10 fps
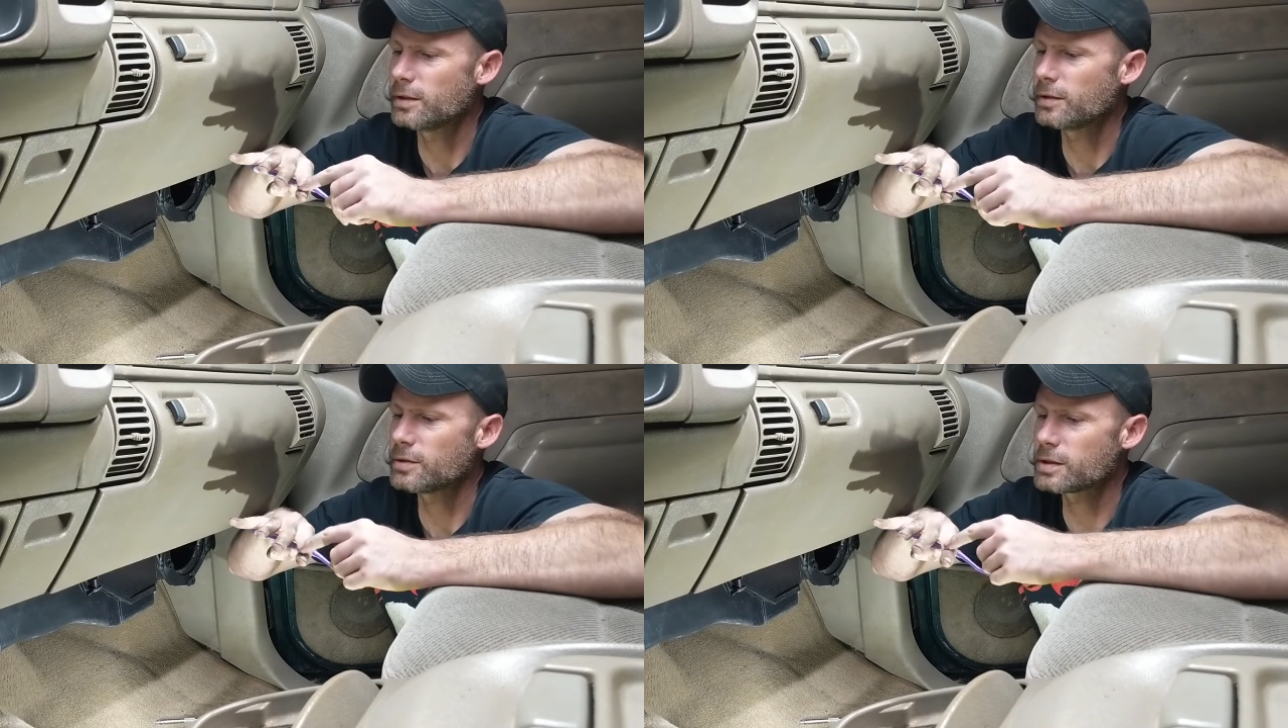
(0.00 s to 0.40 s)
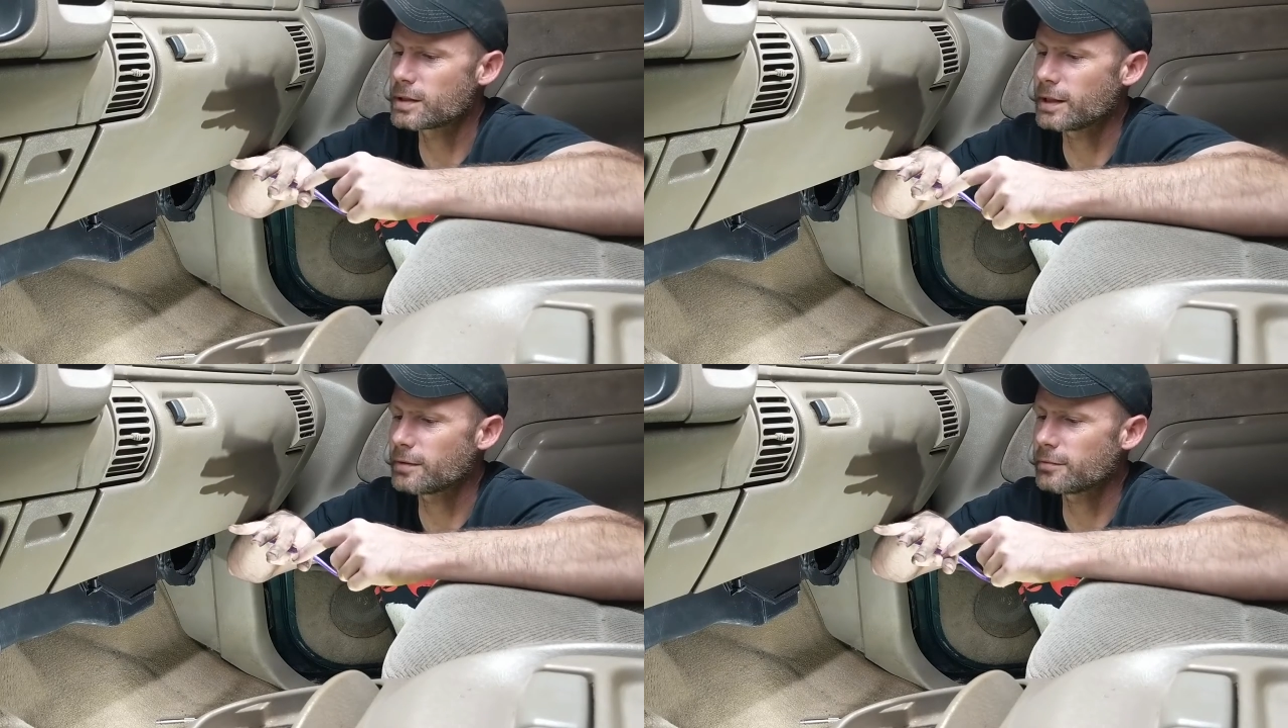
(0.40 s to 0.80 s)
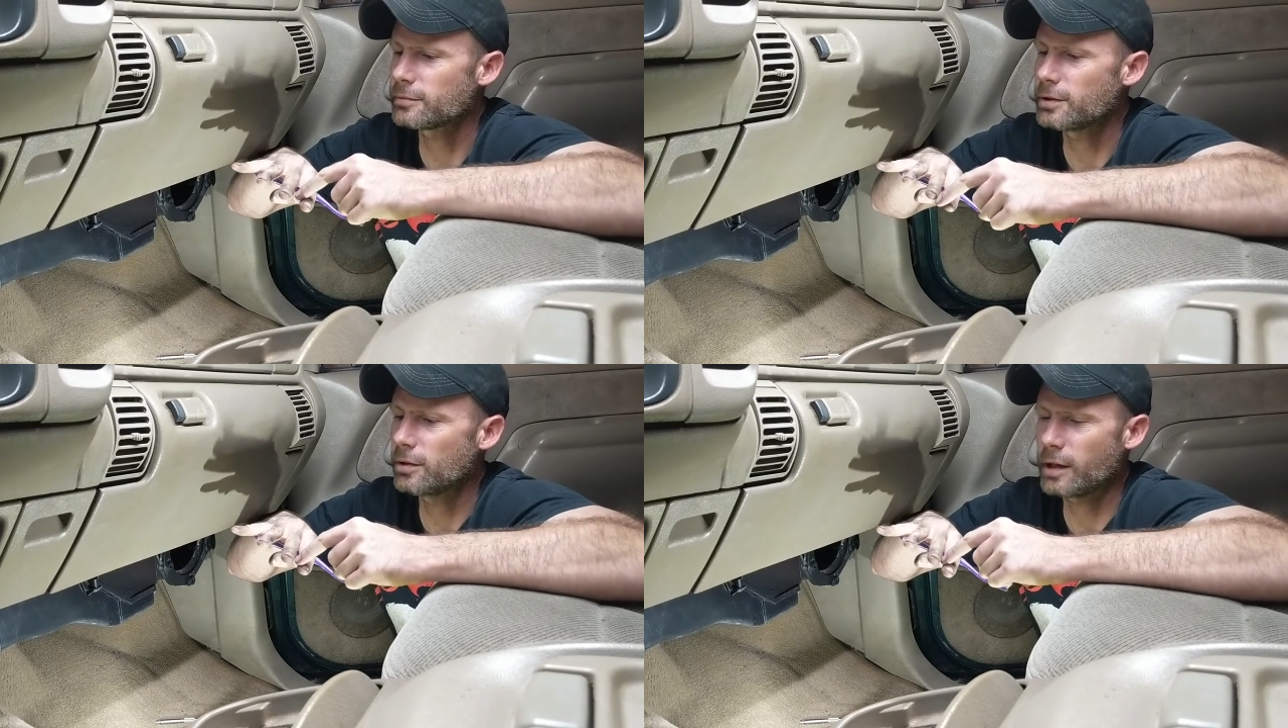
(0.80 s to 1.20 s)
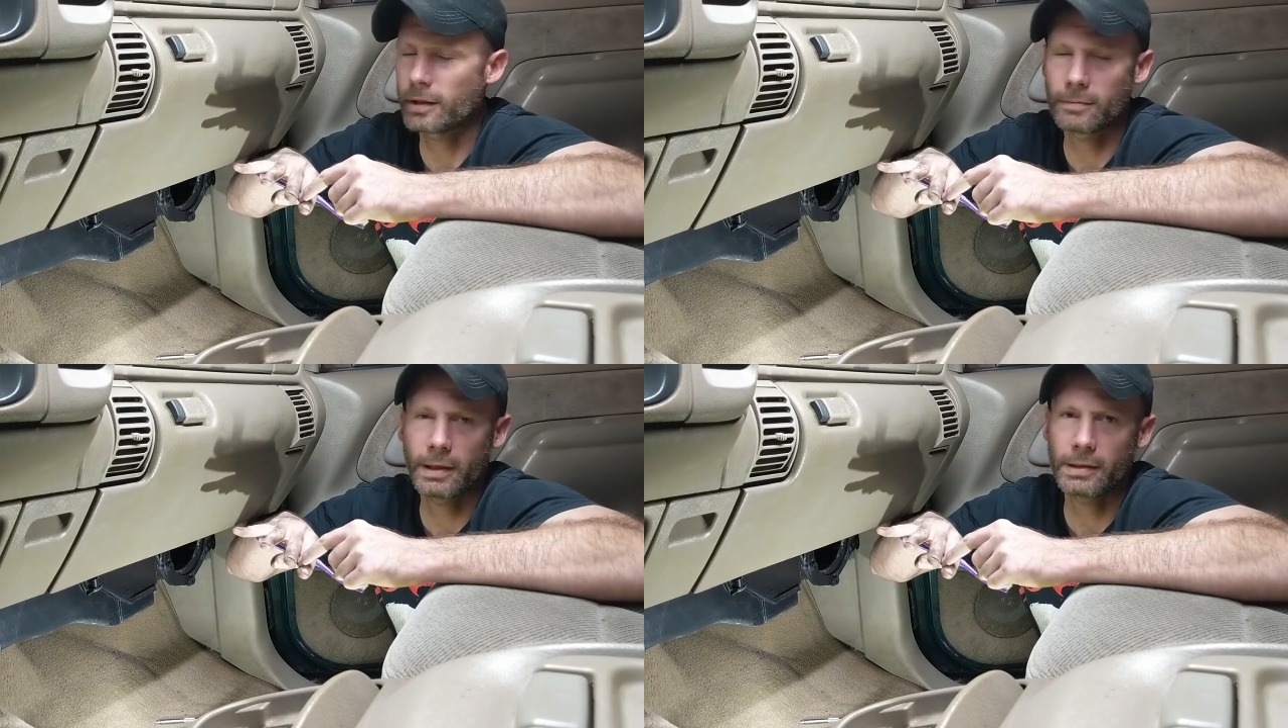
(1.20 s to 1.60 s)
they're just like, you know, like
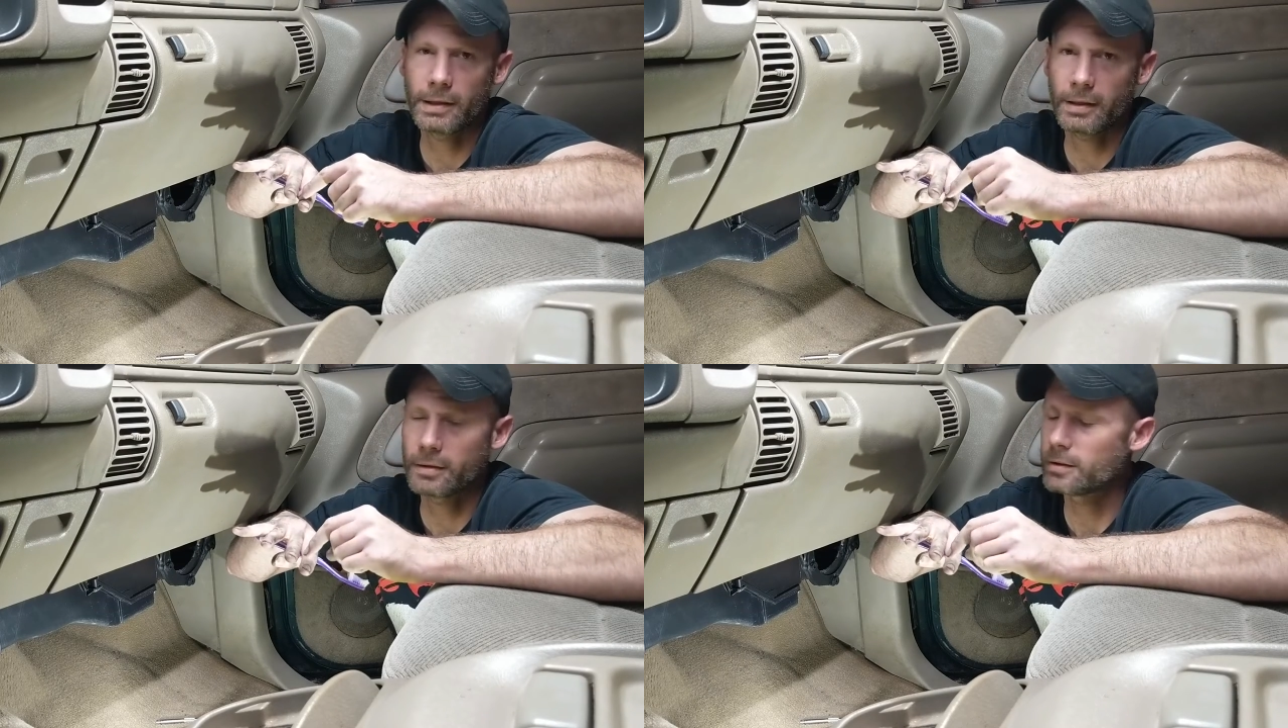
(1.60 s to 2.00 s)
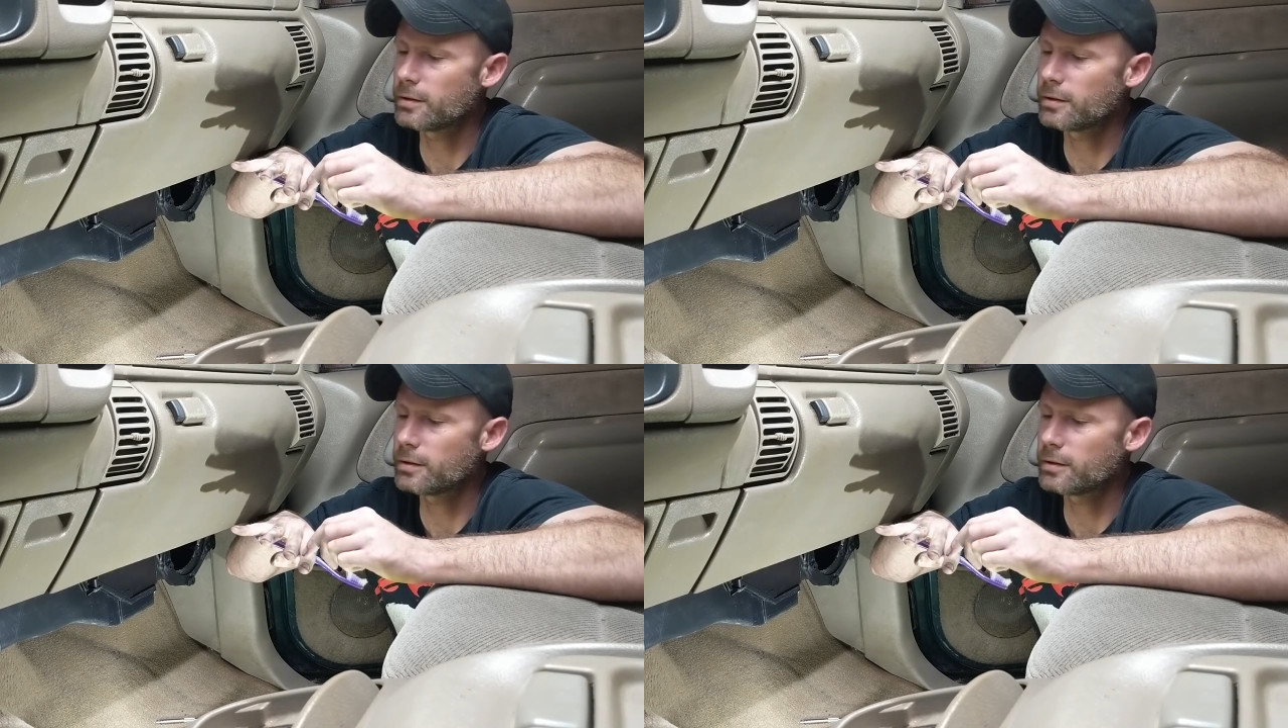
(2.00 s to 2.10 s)
a radiator.